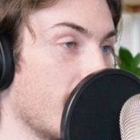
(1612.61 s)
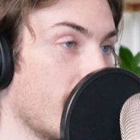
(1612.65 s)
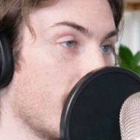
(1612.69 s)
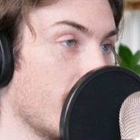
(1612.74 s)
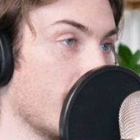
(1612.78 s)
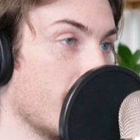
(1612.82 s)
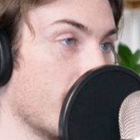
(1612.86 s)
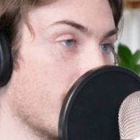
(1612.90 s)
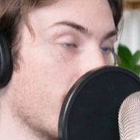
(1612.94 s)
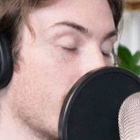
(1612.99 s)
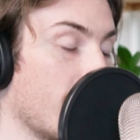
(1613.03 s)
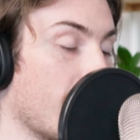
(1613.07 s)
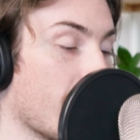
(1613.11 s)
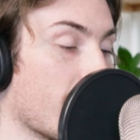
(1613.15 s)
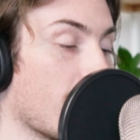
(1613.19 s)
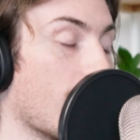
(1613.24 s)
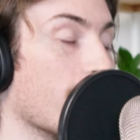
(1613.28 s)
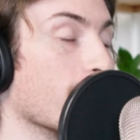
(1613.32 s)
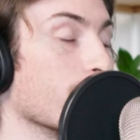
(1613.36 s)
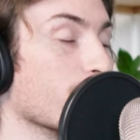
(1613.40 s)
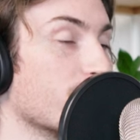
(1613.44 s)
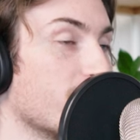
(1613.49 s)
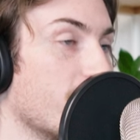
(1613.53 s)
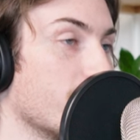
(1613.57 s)
and that
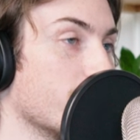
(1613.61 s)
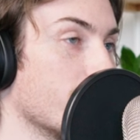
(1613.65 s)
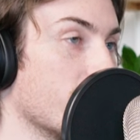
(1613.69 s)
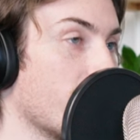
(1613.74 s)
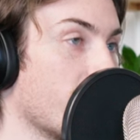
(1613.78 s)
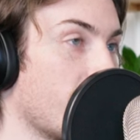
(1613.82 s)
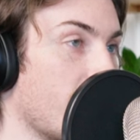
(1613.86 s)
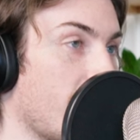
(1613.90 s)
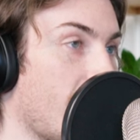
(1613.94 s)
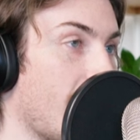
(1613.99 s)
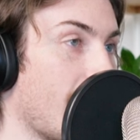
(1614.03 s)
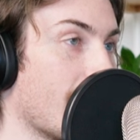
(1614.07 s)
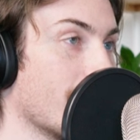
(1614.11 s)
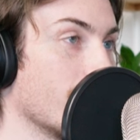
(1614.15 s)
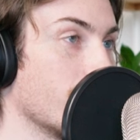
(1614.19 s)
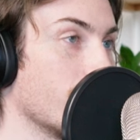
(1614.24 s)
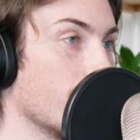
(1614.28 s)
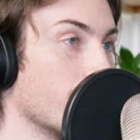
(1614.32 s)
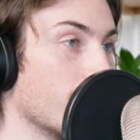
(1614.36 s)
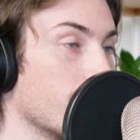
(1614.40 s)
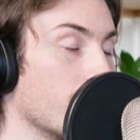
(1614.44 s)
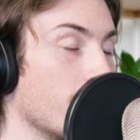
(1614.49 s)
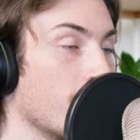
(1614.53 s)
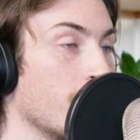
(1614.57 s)
conversation that they have
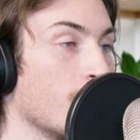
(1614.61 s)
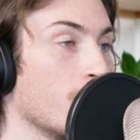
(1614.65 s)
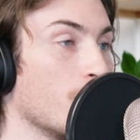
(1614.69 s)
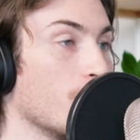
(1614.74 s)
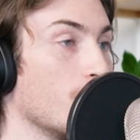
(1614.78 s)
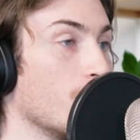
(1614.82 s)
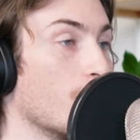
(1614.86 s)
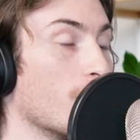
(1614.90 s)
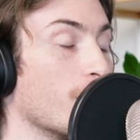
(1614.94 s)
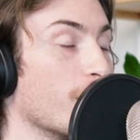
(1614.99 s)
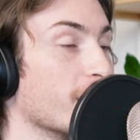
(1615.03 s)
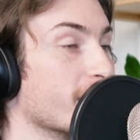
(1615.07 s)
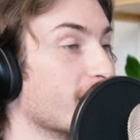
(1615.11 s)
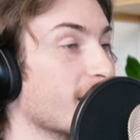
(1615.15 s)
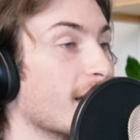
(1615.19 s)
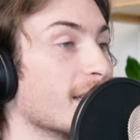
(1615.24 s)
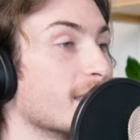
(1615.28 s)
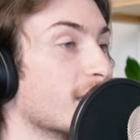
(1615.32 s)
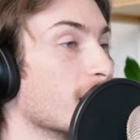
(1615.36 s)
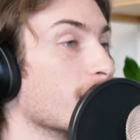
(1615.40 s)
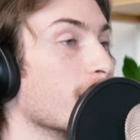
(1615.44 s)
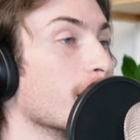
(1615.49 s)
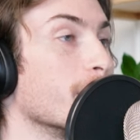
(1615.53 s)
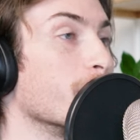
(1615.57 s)
of, you know, it's
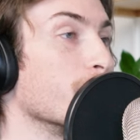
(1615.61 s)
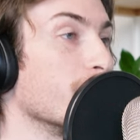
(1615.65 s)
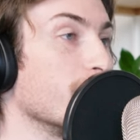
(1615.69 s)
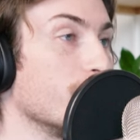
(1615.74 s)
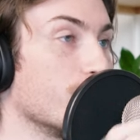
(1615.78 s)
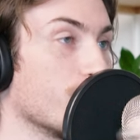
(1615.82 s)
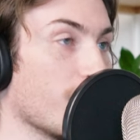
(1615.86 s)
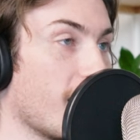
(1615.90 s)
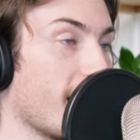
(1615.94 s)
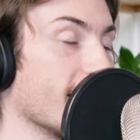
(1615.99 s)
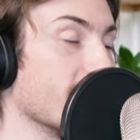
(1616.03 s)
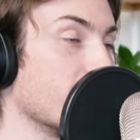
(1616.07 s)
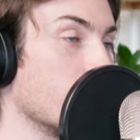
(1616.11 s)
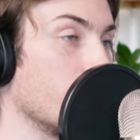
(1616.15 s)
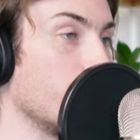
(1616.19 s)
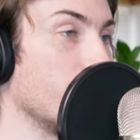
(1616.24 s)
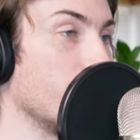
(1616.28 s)
not deliberately trying to